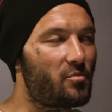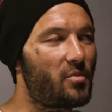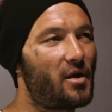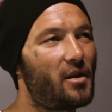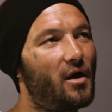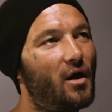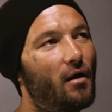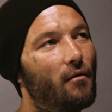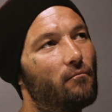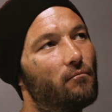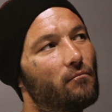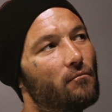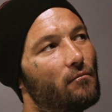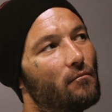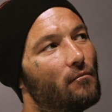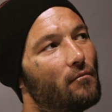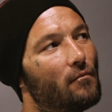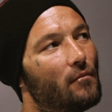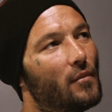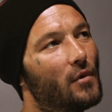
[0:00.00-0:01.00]
But
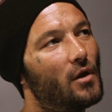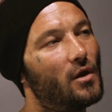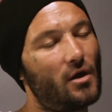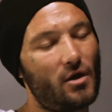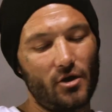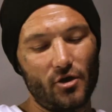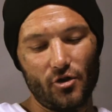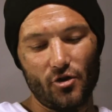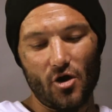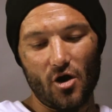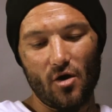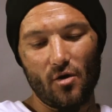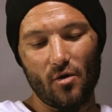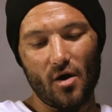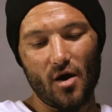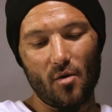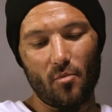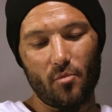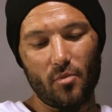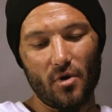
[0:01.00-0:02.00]

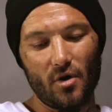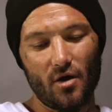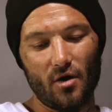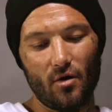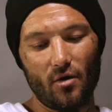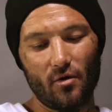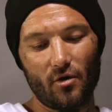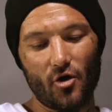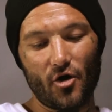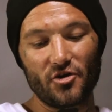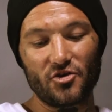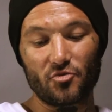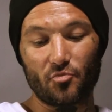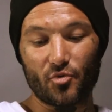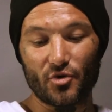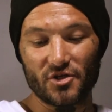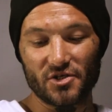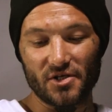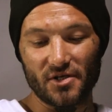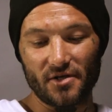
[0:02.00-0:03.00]
going to
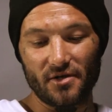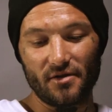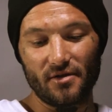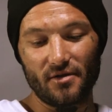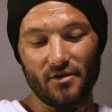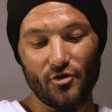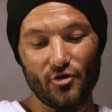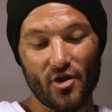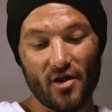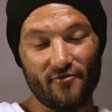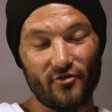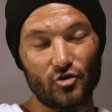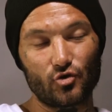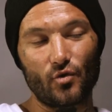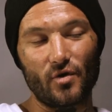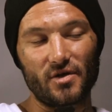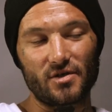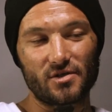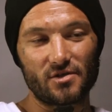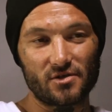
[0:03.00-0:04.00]
prison, you don't have a
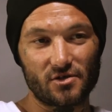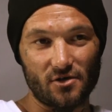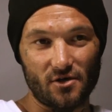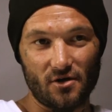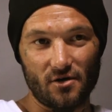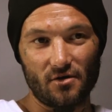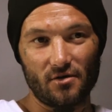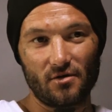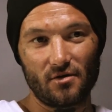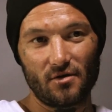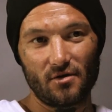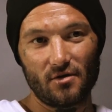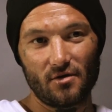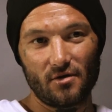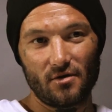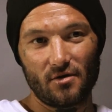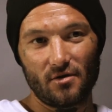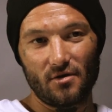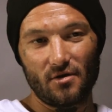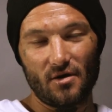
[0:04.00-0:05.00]
choice. So
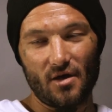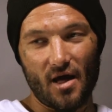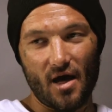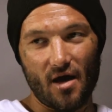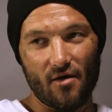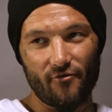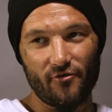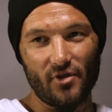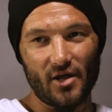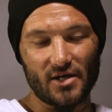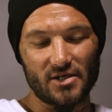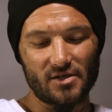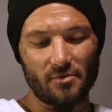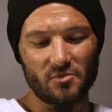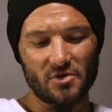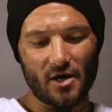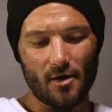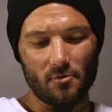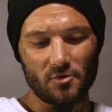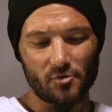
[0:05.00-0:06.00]
I feel like
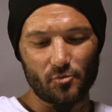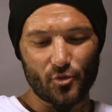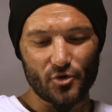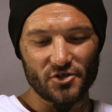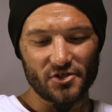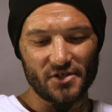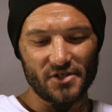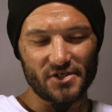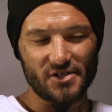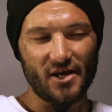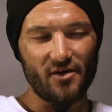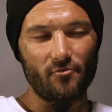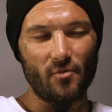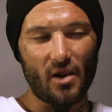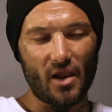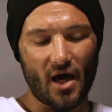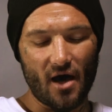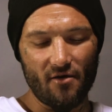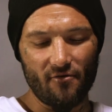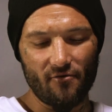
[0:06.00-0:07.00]
sometimes prison saved my
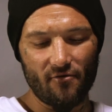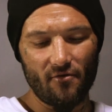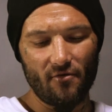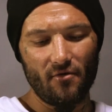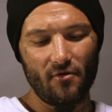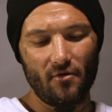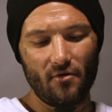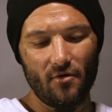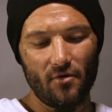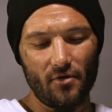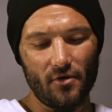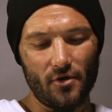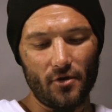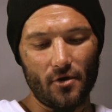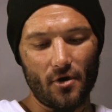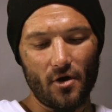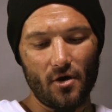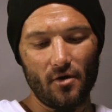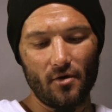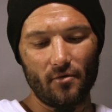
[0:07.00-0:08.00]
life.
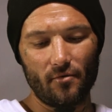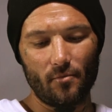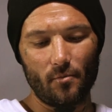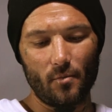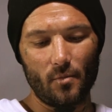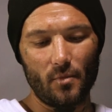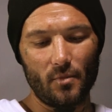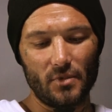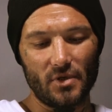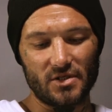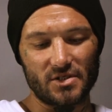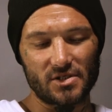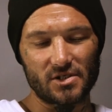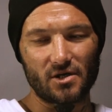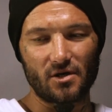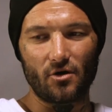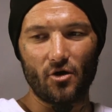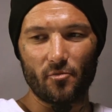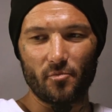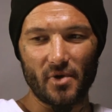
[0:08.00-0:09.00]
It's
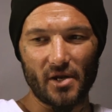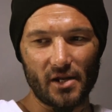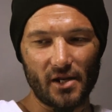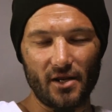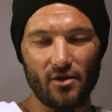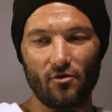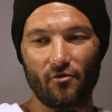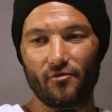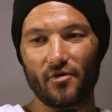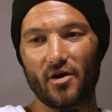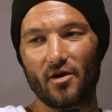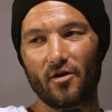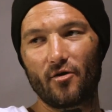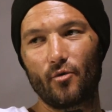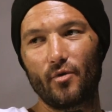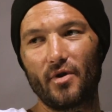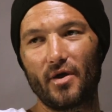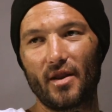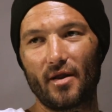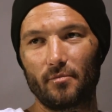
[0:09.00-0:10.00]
got me clean off the
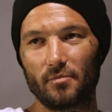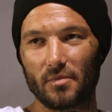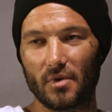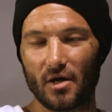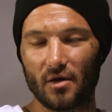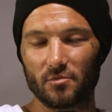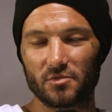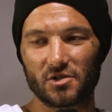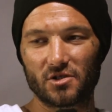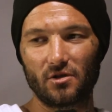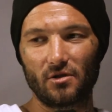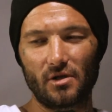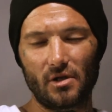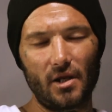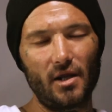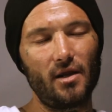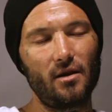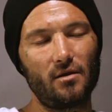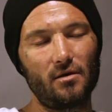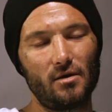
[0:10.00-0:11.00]
heroin, and I'm still clean.